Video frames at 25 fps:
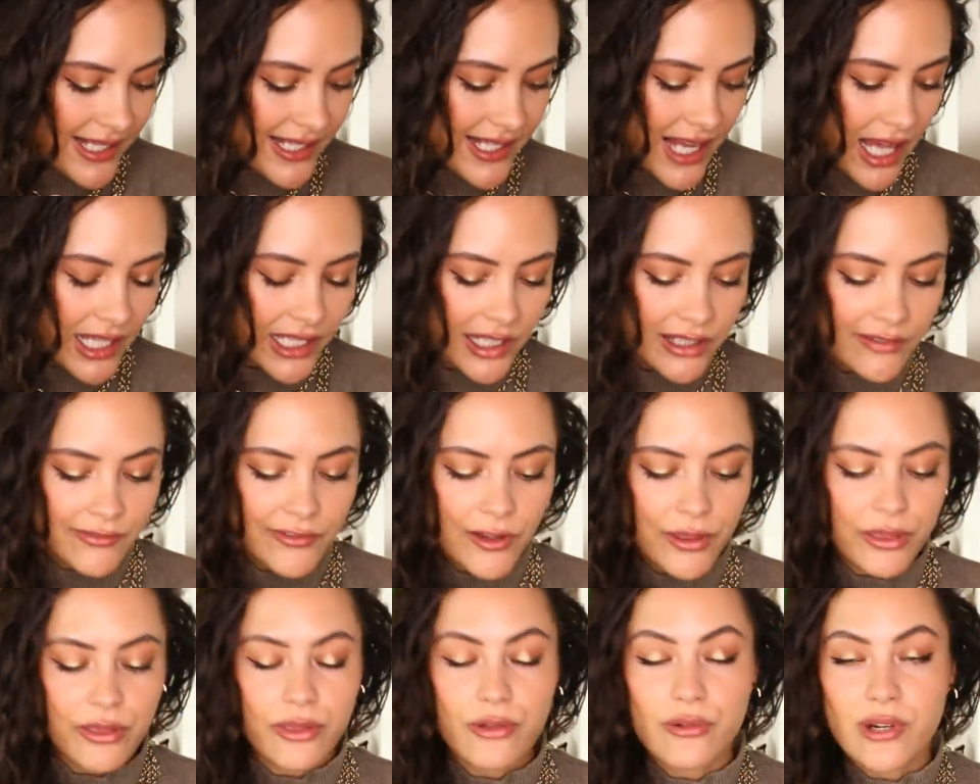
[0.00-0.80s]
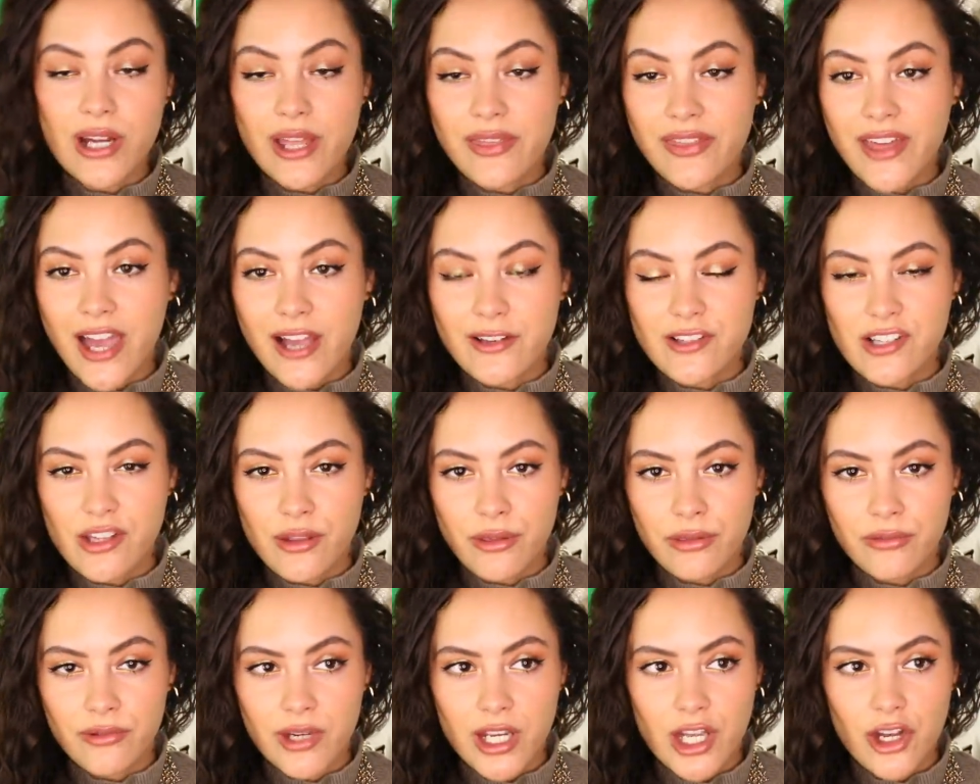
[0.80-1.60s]
selling for
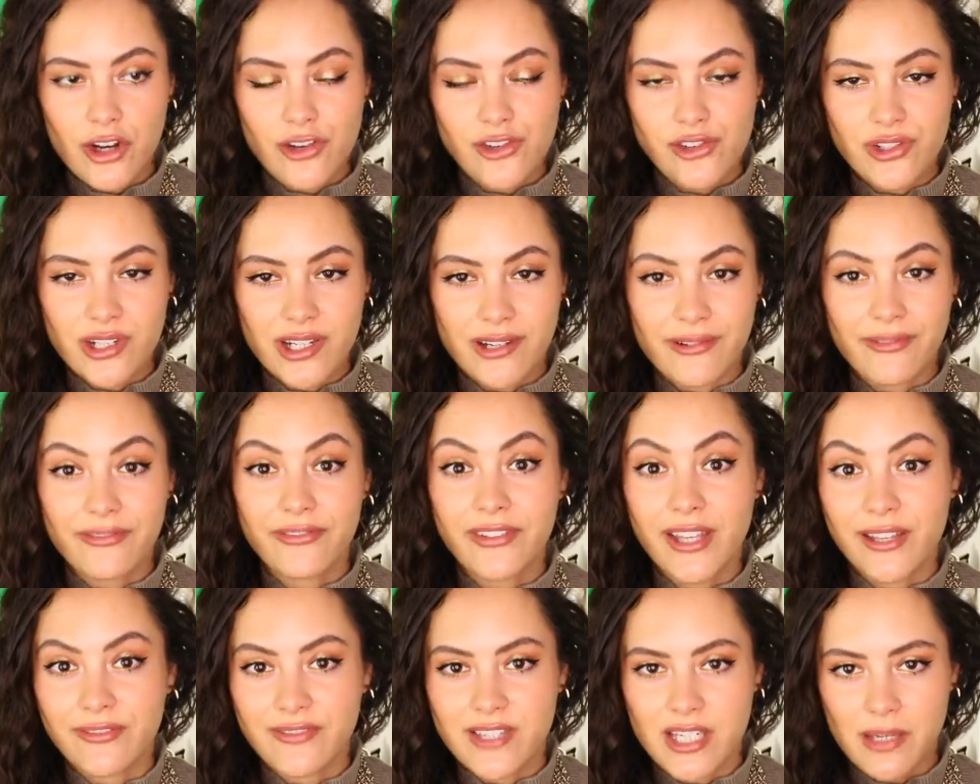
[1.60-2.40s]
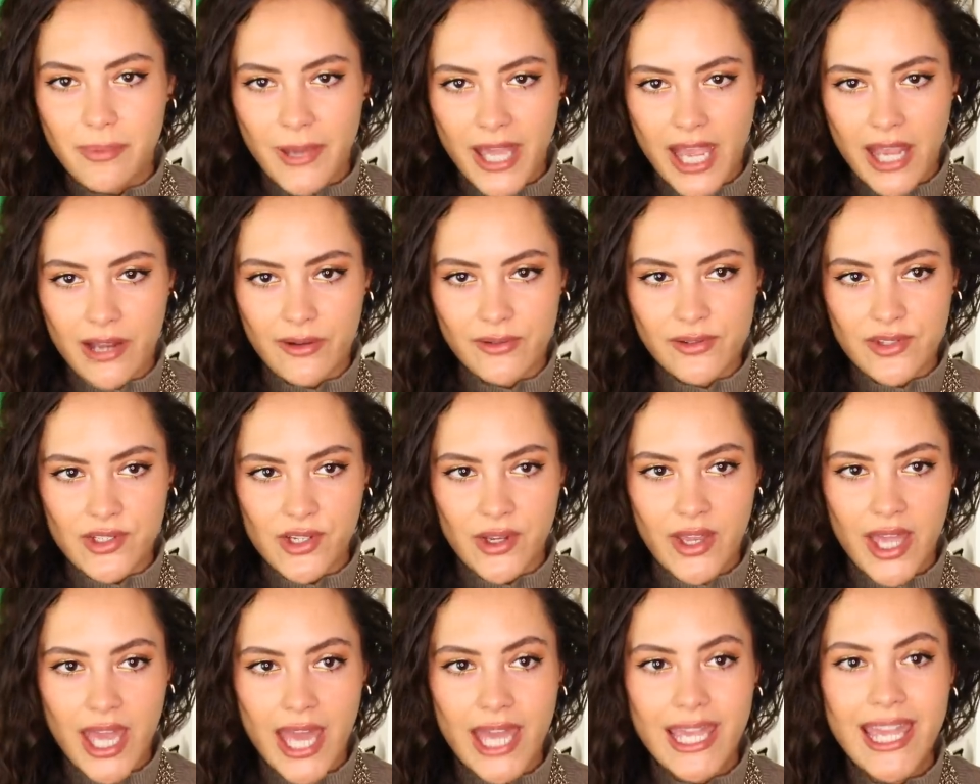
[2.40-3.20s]
£3,350,
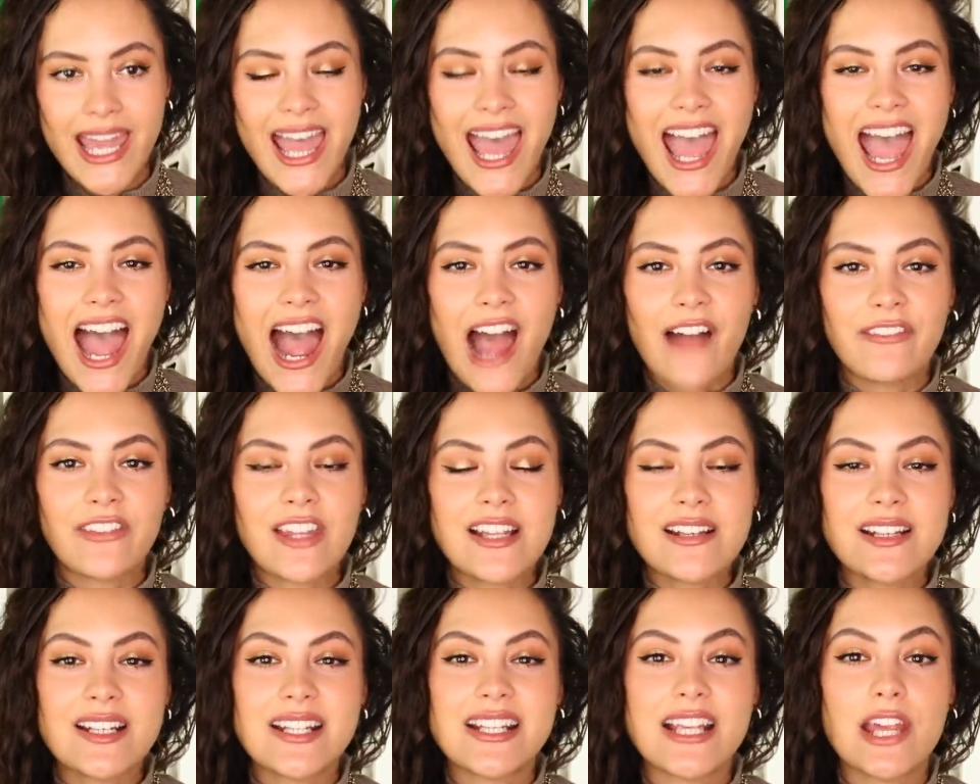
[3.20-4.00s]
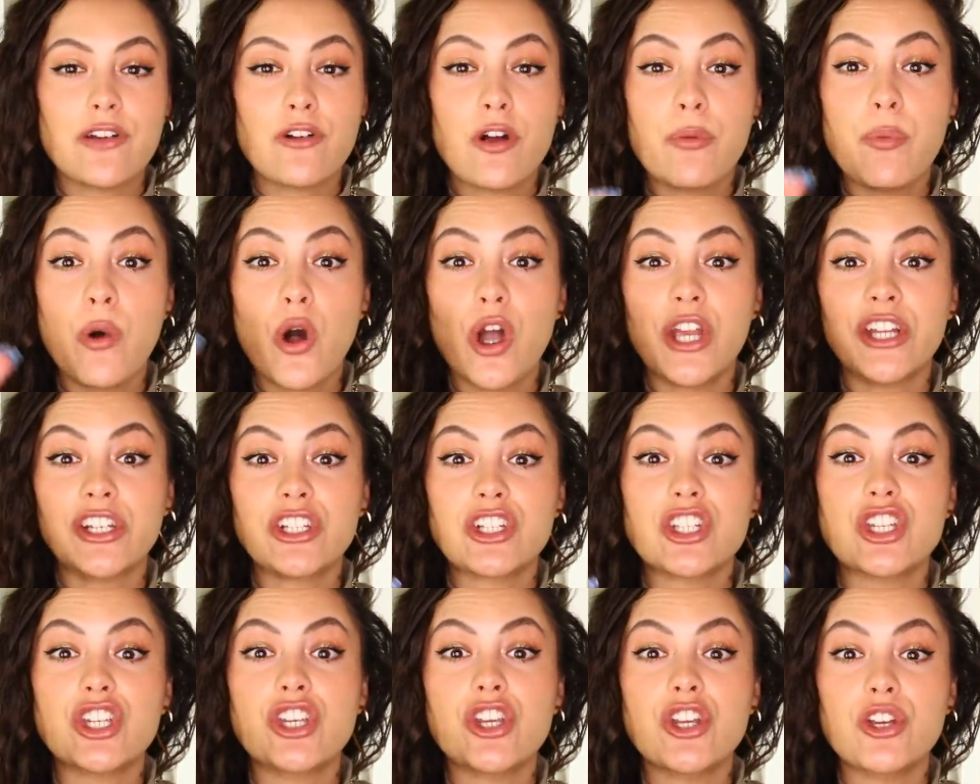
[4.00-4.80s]
okay? And there's
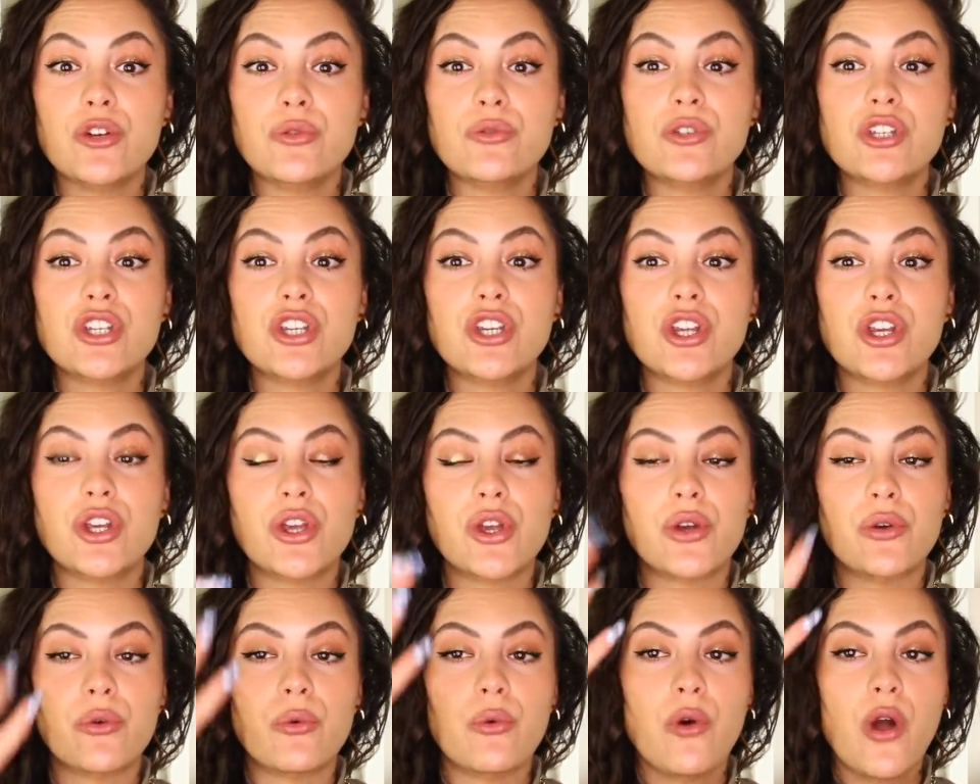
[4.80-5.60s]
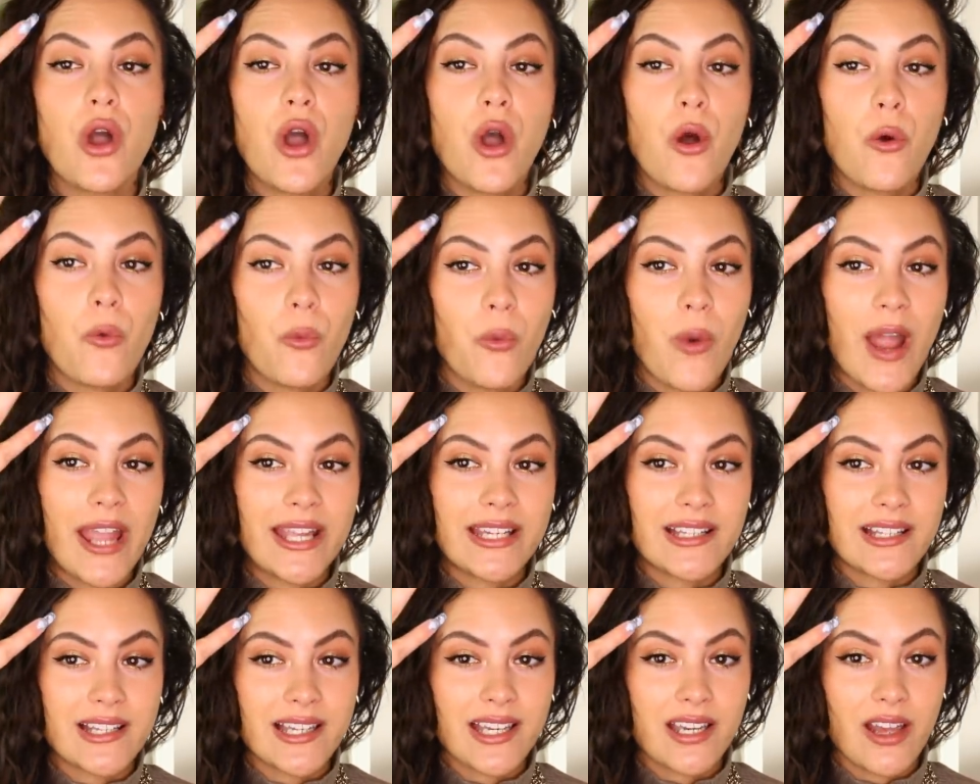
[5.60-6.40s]
0.22
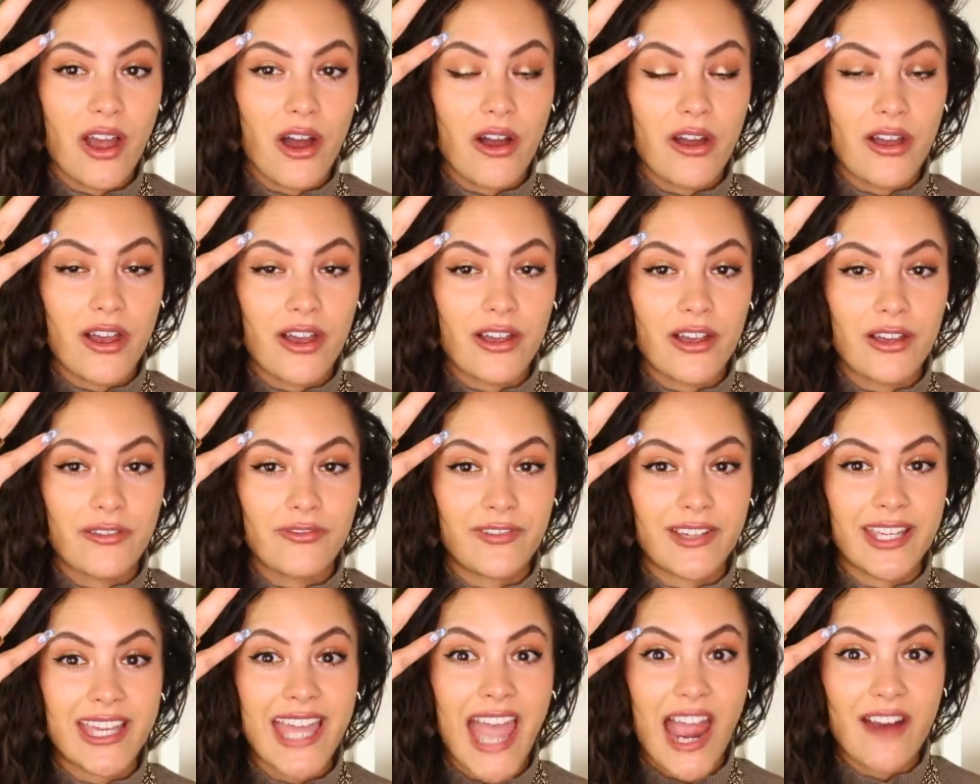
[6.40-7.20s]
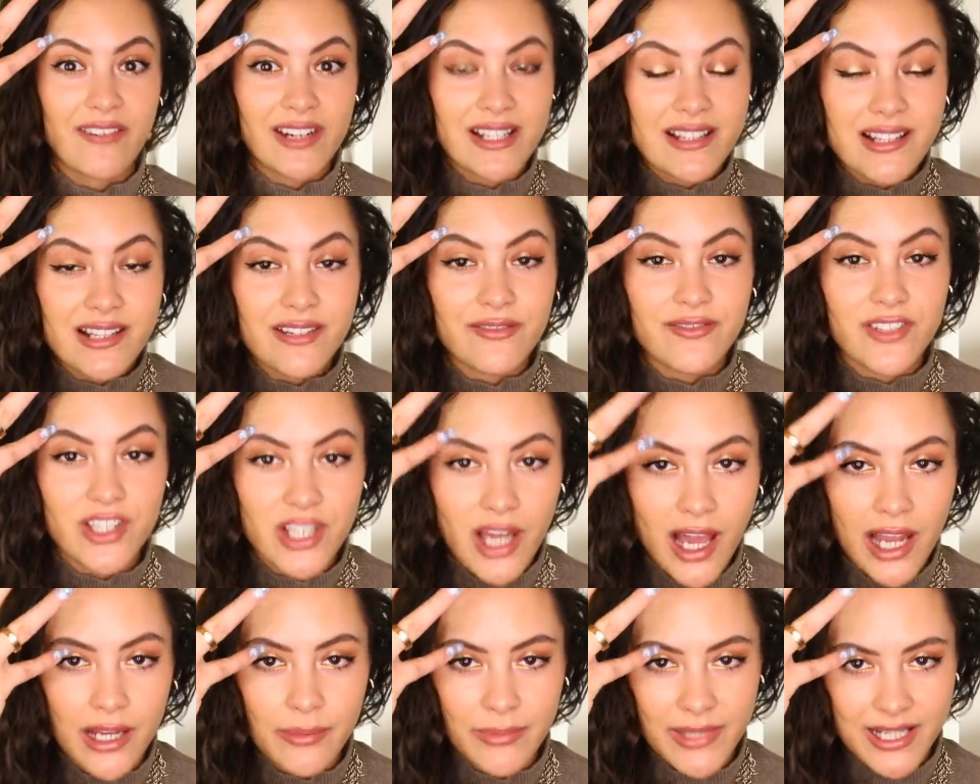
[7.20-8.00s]
weight of carats of
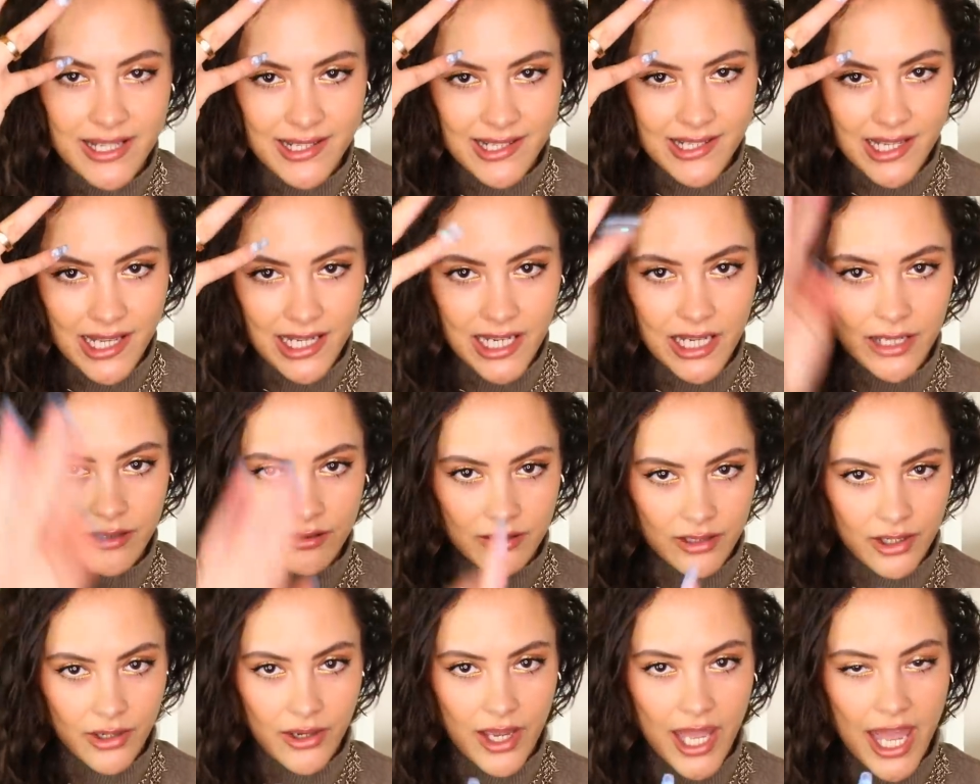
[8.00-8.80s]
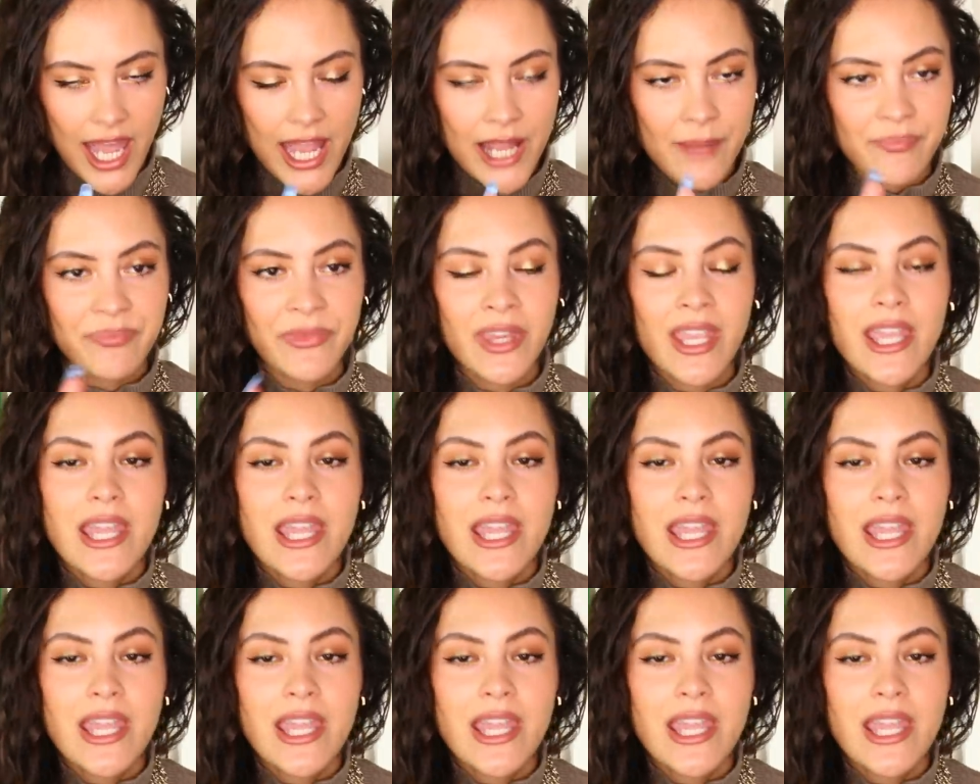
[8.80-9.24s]
diamonds in it, okay?